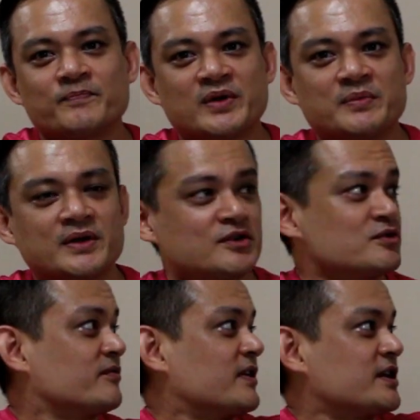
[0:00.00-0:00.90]
Maybe I
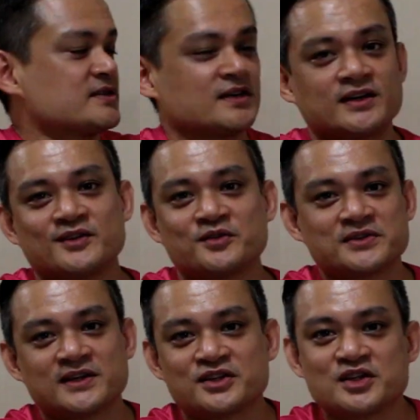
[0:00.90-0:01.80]
should flash those
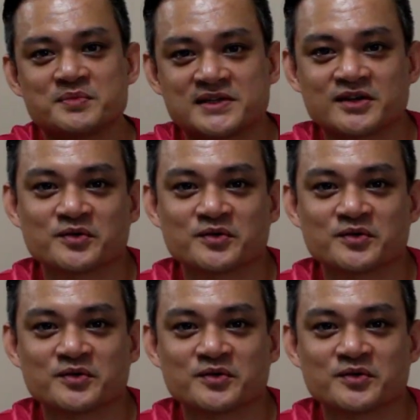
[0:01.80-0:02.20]
chips here